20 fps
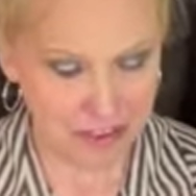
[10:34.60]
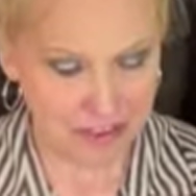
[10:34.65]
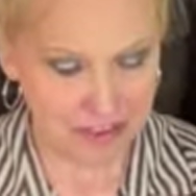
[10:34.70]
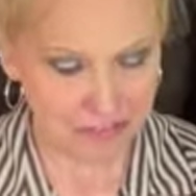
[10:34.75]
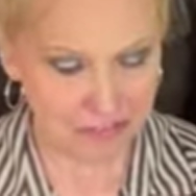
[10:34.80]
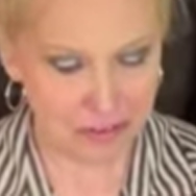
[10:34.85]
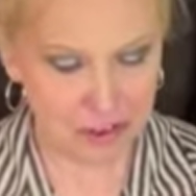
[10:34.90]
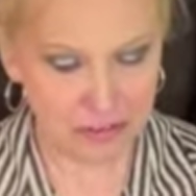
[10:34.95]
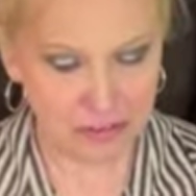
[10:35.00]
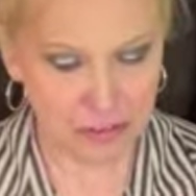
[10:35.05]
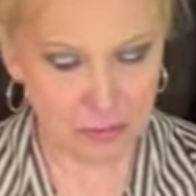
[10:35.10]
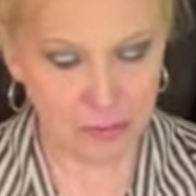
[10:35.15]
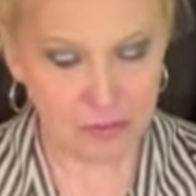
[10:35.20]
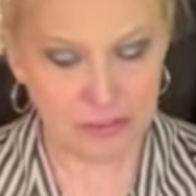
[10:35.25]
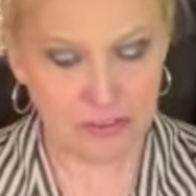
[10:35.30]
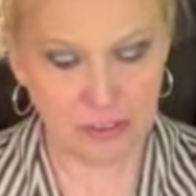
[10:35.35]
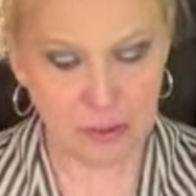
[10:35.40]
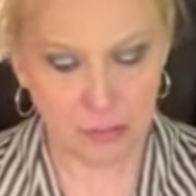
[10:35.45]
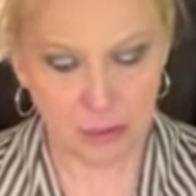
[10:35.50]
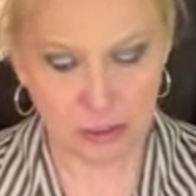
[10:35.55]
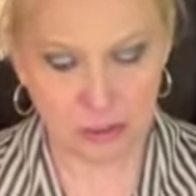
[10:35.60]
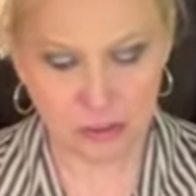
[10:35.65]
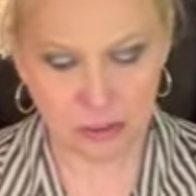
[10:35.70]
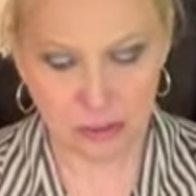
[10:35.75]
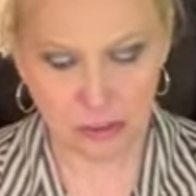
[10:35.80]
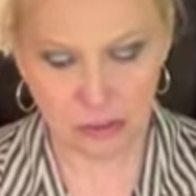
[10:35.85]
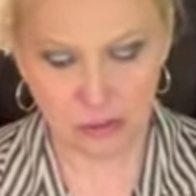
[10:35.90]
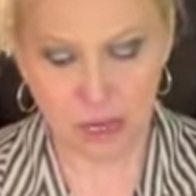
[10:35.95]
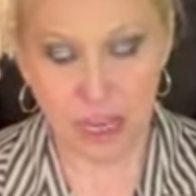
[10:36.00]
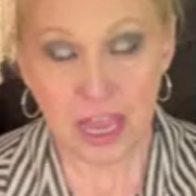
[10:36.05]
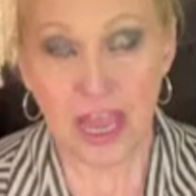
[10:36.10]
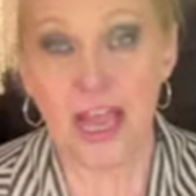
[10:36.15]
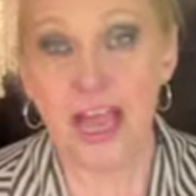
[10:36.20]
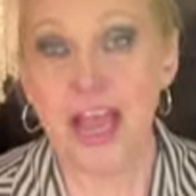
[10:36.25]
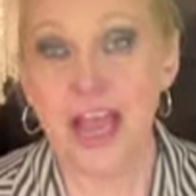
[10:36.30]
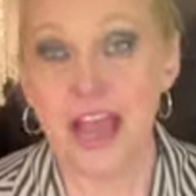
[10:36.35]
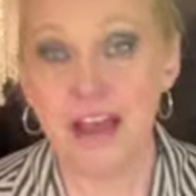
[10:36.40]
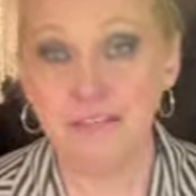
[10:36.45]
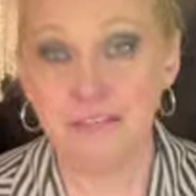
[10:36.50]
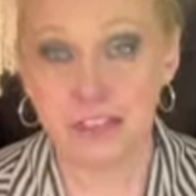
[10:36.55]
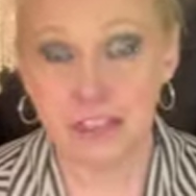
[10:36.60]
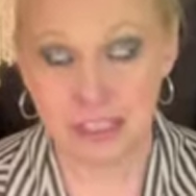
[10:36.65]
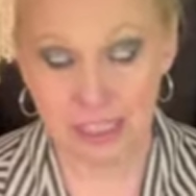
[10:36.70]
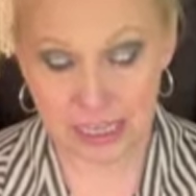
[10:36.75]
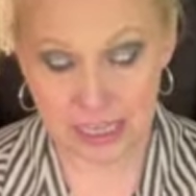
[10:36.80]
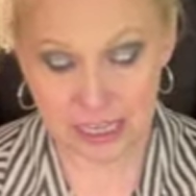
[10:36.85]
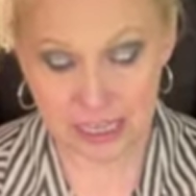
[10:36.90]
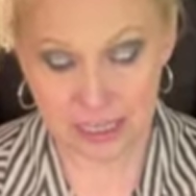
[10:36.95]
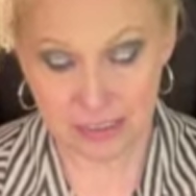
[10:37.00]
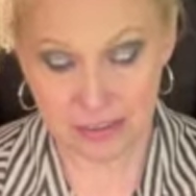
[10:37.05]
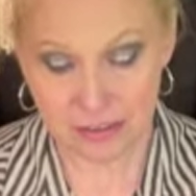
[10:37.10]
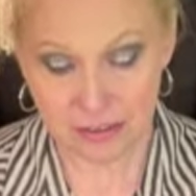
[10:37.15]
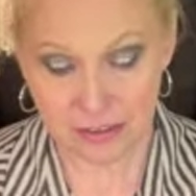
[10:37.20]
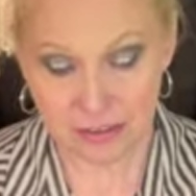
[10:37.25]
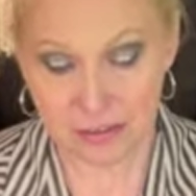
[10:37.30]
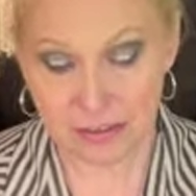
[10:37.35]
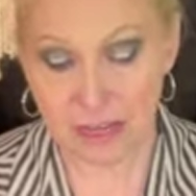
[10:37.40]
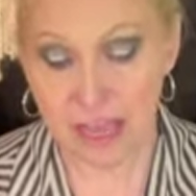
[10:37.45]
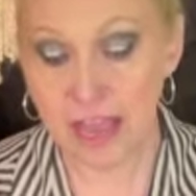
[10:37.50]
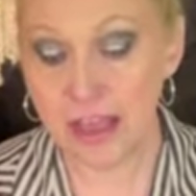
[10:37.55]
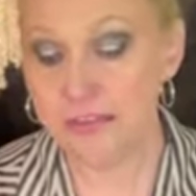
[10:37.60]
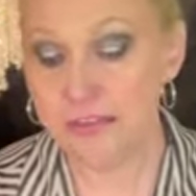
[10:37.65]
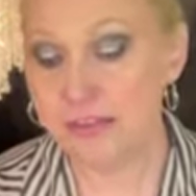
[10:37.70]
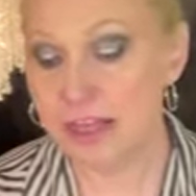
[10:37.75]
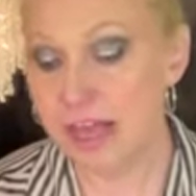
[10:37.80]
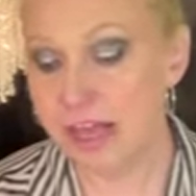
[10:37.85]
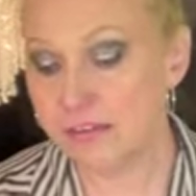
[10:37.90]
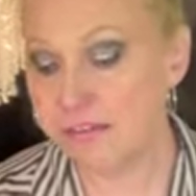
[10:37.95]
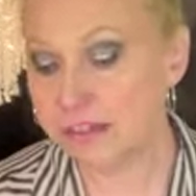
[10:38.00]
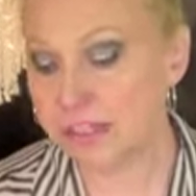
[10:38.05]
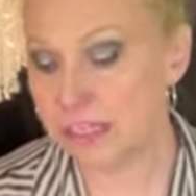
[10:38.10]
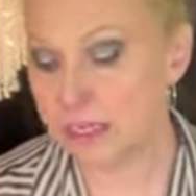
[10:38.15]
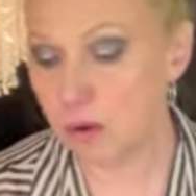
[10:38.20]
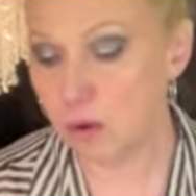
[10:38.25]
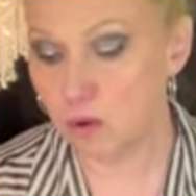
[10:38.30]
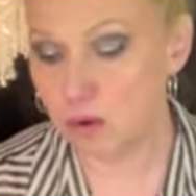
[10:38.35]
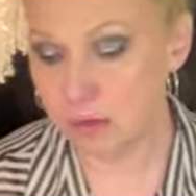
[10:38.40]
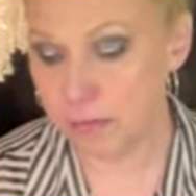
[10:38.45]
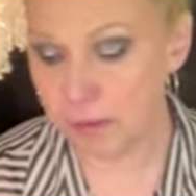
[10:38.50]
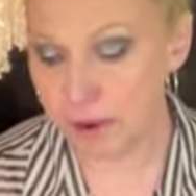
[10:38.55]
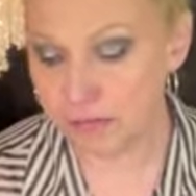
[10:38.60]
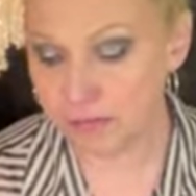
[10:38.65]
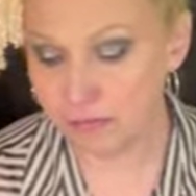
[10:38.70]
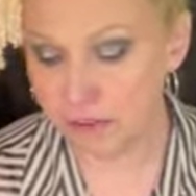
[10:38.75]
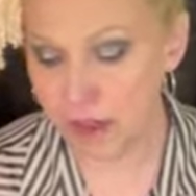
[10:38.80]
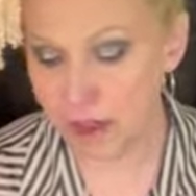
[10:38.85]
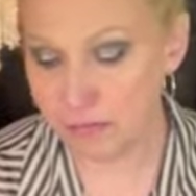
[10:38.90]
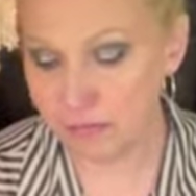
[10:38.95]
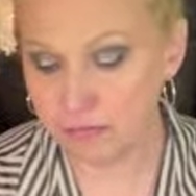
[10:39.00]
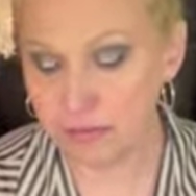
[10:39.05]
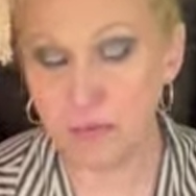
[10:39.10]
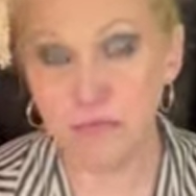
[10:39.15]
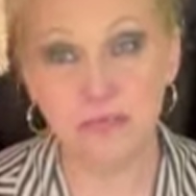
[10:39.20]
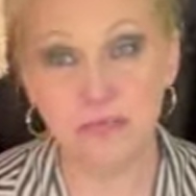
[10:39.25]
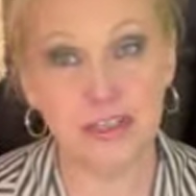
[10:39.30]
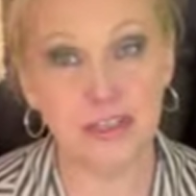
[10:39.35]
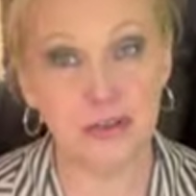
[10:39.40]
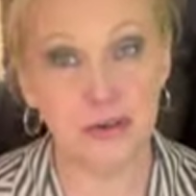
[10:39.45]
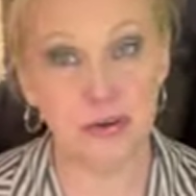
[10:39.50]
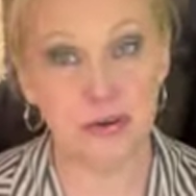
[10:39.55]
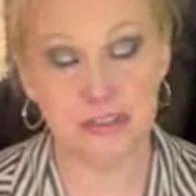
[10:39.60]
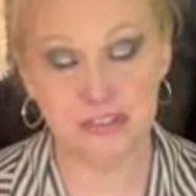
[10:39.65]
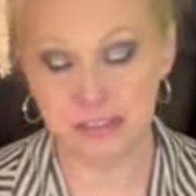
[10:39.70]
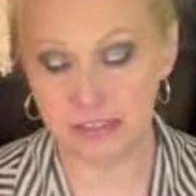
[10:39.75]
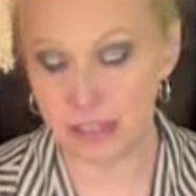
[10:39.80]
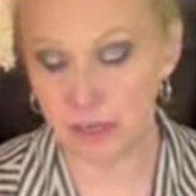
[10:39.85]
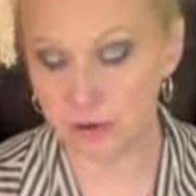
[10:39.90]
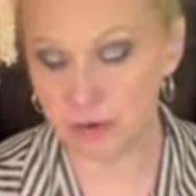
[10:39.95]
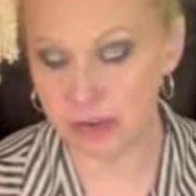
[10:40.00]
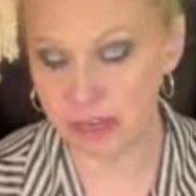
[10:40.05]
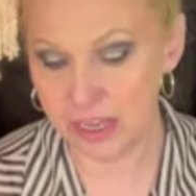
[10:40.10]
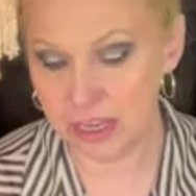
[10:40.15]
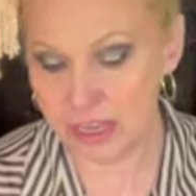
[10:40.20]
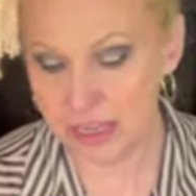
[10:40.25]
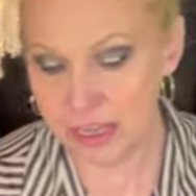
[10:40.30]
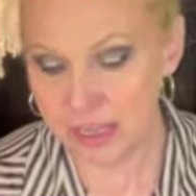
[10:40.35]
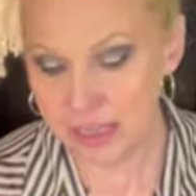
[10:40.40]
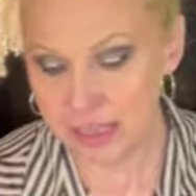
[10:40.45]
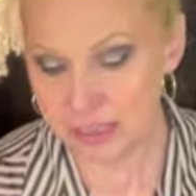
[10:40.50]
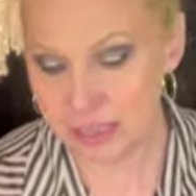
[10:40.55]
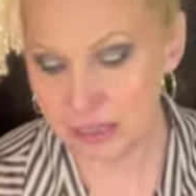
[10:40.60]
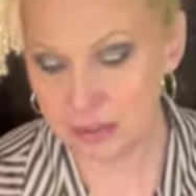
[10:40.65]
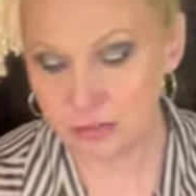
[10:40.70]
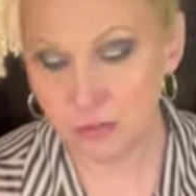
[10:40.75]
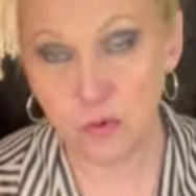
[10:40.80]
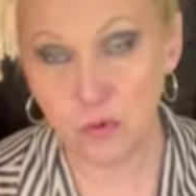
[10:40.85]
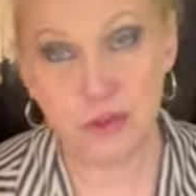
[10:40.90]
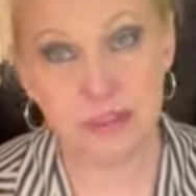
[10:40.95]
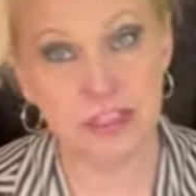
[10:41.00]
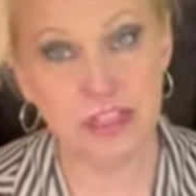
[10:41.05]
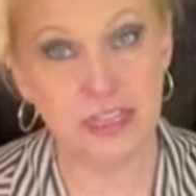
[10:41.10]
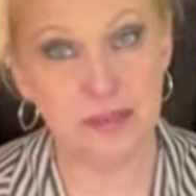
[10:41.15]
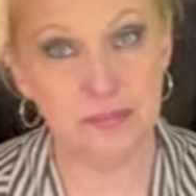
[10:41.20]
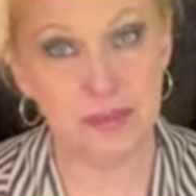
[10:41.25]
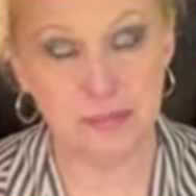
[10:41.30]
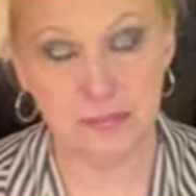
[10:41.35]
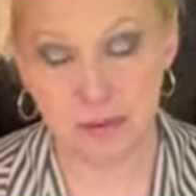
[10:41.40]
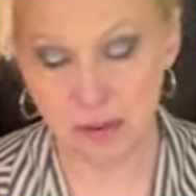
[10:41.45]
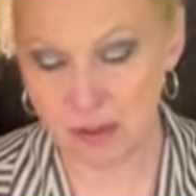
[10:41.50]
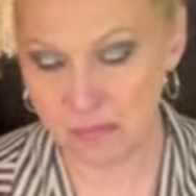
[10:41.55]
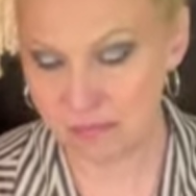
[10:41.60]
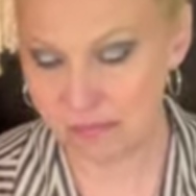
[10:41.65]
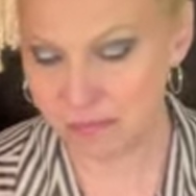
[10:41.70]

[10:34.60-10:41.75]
felt it was similar to the Heavenly Eau de Parfum from Victoria's Secret. That's 14 people.